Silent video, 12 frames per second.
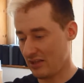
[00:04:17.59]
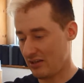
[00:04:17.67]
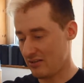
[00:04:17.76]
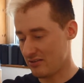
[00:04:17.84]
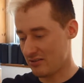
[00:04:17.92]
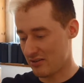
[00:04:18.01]

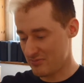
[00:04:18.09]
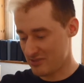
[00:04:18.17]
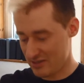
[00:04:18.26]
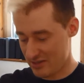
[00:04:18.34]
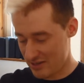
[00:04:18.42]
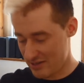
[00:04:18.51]
And it
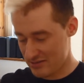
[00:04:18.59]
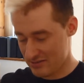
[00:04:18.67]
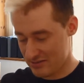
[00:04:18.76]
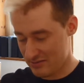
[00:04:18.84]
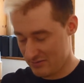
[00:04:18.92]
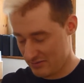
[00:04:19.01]
comes
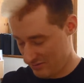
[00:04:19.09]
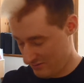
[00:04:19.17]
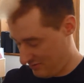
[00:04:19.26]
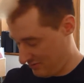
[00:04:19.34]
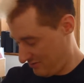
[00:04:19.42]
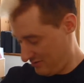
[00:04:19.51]
as,
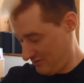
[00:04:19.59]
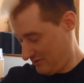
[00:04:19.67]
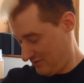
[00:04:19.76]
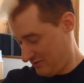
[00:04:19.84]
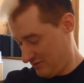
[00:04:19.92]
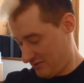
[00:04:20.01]

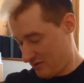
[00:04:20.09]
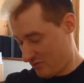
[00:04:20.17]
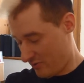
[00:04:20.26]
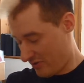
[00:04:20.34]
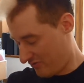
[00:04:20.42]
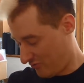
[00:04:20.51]
oh,
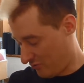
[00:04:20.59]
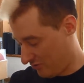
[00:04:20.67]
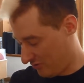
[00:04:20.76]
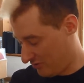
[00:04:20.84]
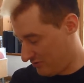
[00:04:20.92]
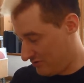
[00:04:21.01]
with a
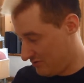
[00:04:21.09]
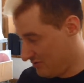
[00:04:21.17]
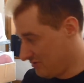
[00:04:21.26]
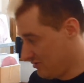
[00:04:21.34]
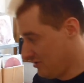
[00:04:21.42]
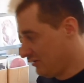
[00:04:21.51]
full
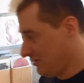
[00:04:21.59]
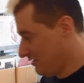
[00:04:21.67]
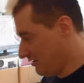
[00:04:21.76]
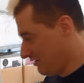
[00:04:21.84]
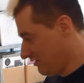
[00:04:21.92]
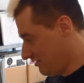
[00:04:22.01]

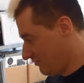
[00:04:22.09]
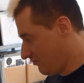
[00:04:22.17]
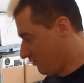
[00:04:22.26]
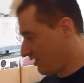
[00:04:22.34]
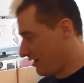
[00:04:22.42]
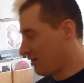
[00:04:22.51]

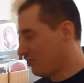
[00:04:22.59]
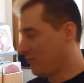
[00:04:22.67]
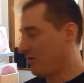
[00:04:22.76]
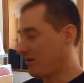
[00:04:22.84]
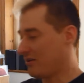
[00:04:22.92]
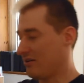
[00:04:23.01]

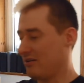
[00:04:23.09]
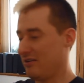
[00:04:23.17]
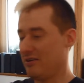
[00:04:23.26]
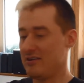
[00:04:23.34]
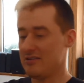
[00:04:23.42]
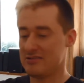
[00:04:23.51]
artwork
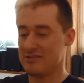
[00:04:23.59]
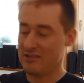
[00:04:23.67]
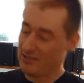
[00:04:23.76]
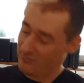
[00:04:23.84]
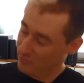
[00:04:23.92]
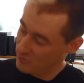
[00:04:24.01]
inner
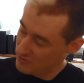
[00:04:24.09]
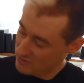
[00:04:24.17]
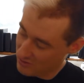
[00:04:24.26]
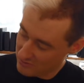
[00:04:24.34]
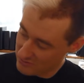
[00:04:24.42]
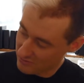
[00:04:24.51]
sleeve, which is
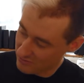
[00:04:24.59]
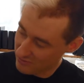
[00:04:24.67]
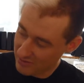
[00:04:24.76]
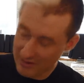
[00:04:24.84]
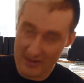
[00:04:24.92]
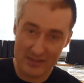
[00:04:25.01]
also
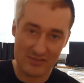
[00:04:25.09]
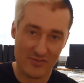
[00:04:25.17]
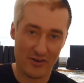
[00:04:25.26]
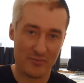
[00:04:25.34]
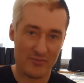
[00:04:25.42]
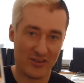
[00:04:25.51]
nice,
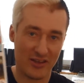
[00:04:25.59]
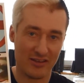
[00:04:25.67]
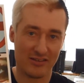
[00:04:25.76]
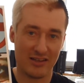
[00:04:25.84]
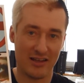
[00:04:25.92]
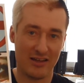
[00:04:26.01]
very
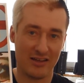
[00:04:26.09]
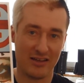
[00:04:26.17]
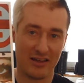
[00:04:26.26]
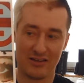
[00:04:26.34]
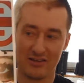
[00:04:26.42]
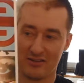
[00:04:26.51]
psychedelic.
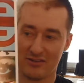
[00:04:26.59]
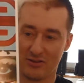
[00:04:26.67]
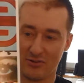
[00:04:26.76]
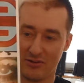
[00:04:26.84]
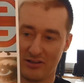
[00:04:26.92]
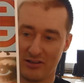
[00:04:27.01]
I
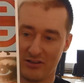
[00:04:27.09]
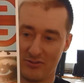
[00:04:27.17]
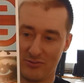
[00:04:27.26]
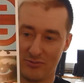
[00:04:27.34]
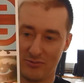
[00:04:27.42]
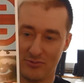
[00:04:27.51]
totally
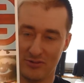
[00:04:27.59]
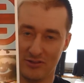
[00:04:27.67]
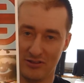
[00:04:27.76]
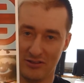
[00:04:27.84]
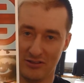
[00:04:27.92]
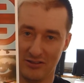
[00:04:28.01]
do
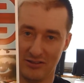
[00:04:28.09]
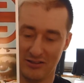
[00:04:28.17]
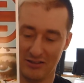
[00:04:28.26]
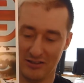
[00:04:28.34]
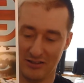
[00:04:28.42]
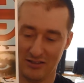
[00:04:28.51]

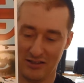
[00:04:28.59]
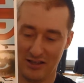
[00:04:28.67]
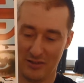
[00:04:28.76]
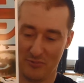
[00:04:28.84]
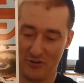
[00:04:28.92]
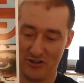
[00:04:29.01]

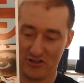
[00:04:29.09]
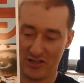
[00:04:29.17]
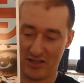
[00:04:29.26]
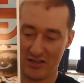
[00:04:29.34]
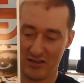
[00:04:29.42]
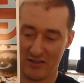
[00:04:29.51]

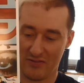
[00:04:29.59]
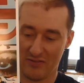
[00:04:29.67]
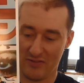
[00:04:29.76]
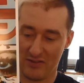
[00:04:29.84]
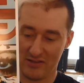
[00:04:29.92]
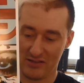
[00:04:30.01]
appreciate
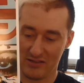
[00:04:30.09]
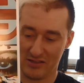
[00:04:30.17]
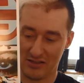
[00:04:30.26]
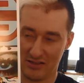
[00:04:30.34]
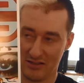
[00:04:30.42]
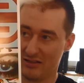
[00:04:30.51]

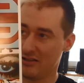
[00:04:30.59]
this.